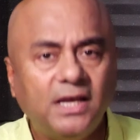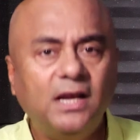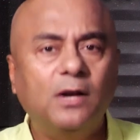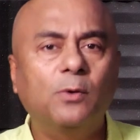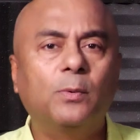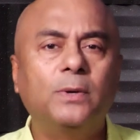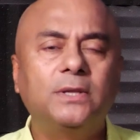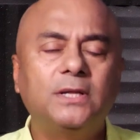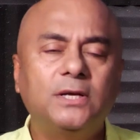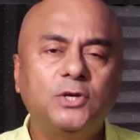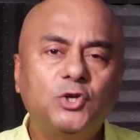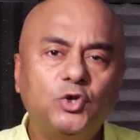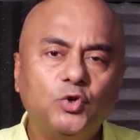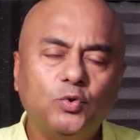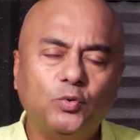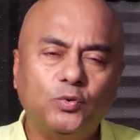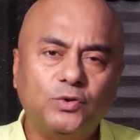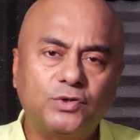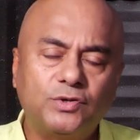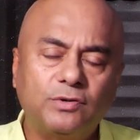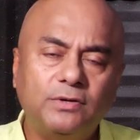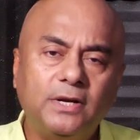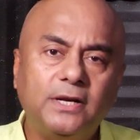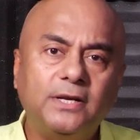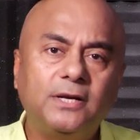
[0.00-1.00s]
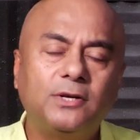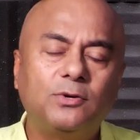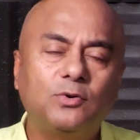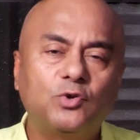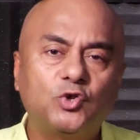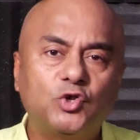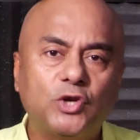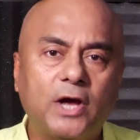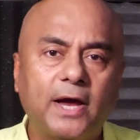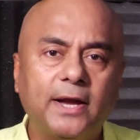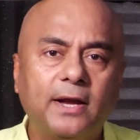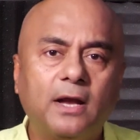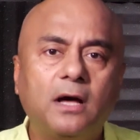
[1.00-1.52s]
with issues related to
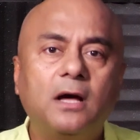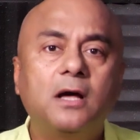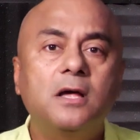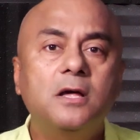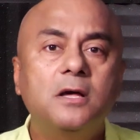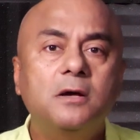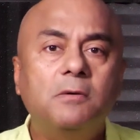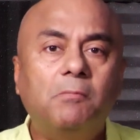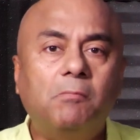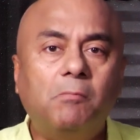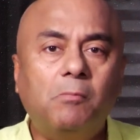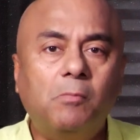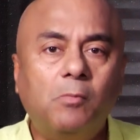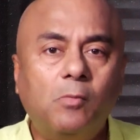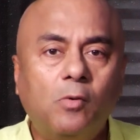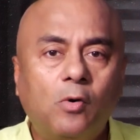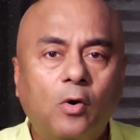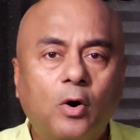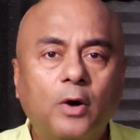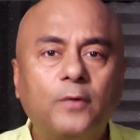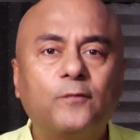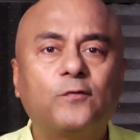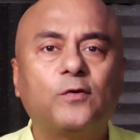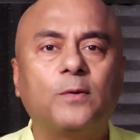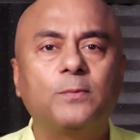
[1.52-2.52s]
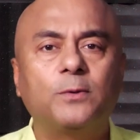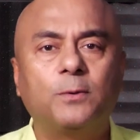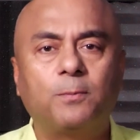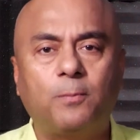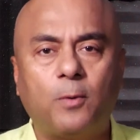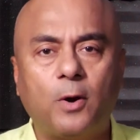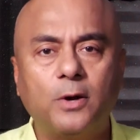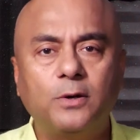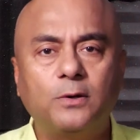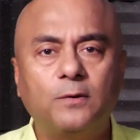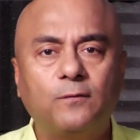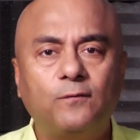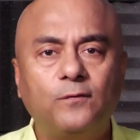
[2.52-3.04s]
China more from the
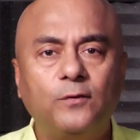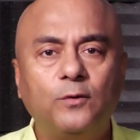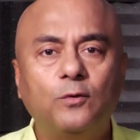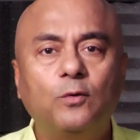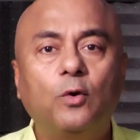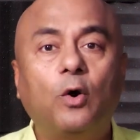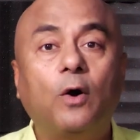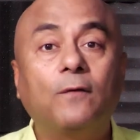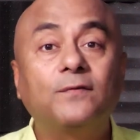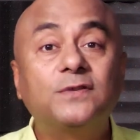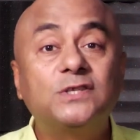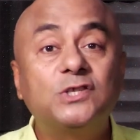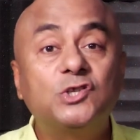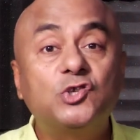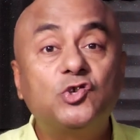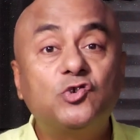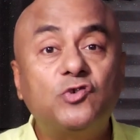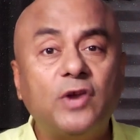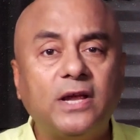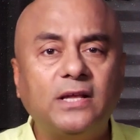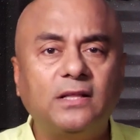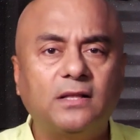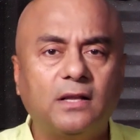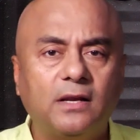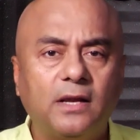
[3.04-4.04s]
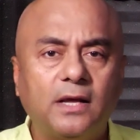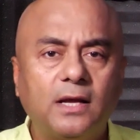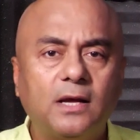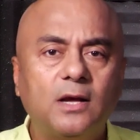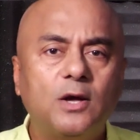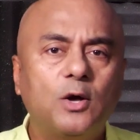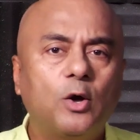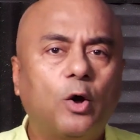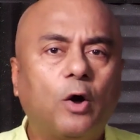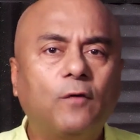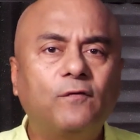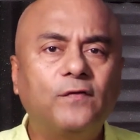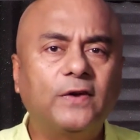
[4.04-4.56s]
point of view of strengthening
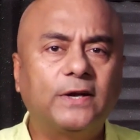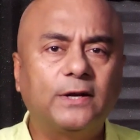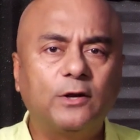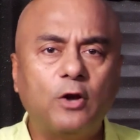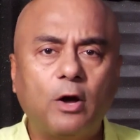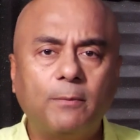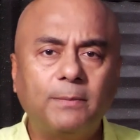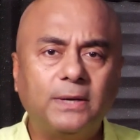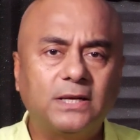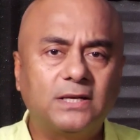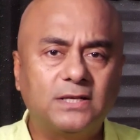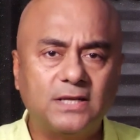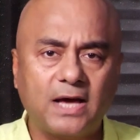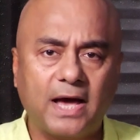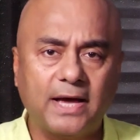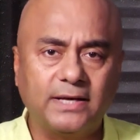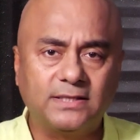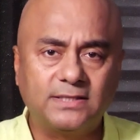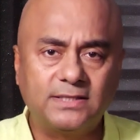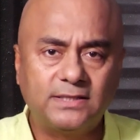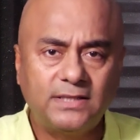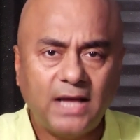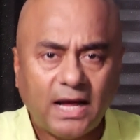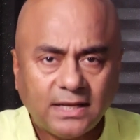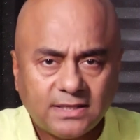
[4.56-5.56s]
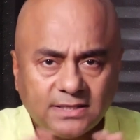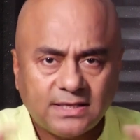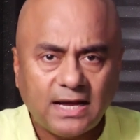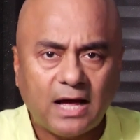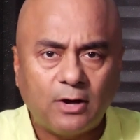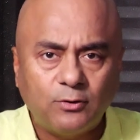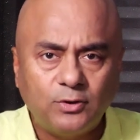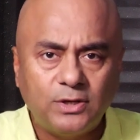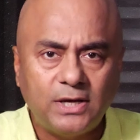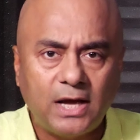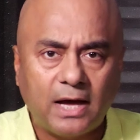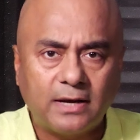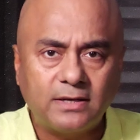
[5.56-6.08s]
of economic ties. That's
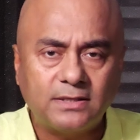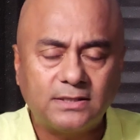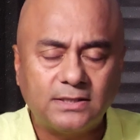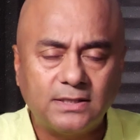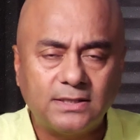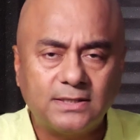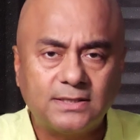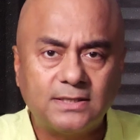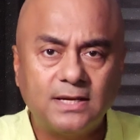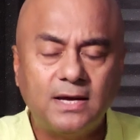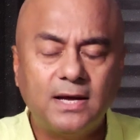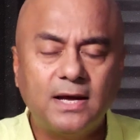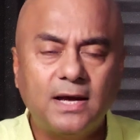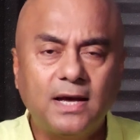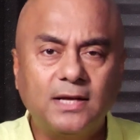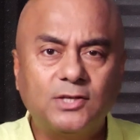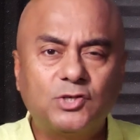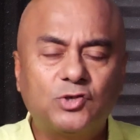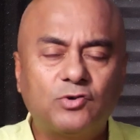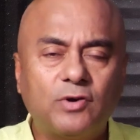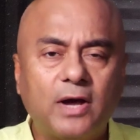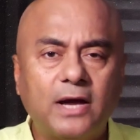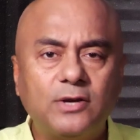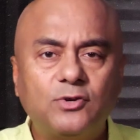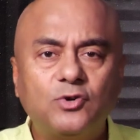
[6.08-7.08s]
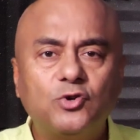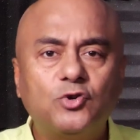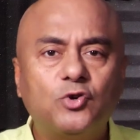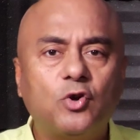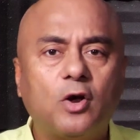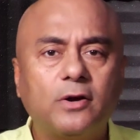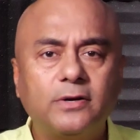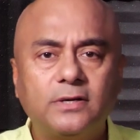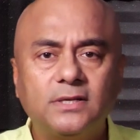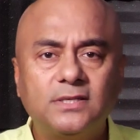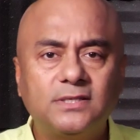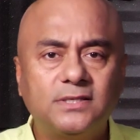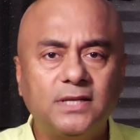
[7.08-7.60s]
how the RSS has tried to
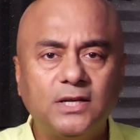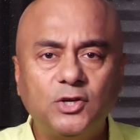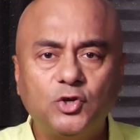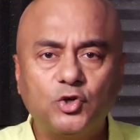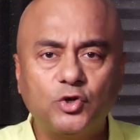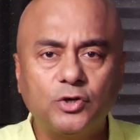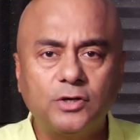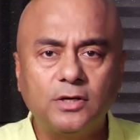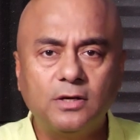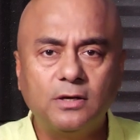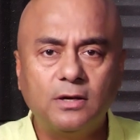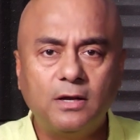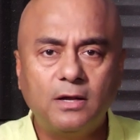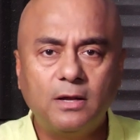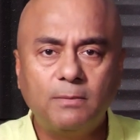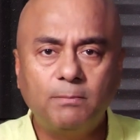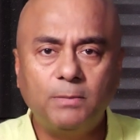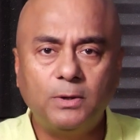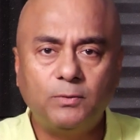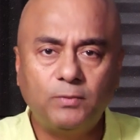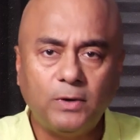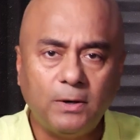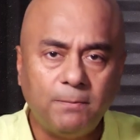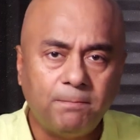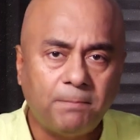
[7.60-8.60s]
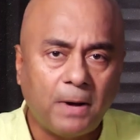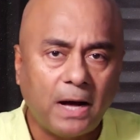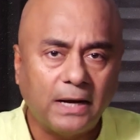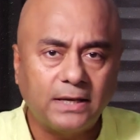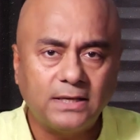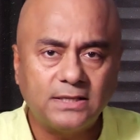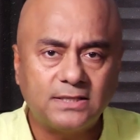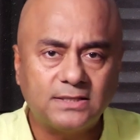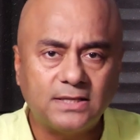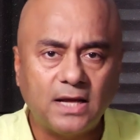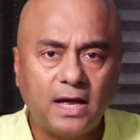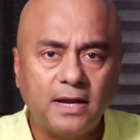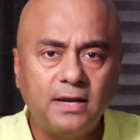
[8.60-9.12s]
draw a distinction between
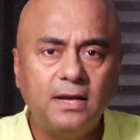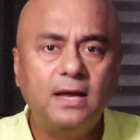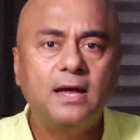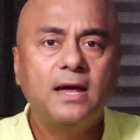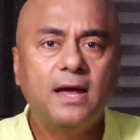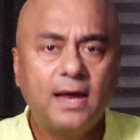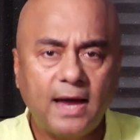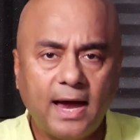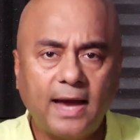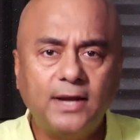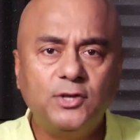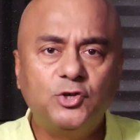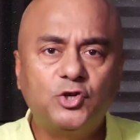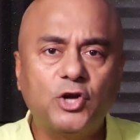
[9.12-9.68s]
Pakistan and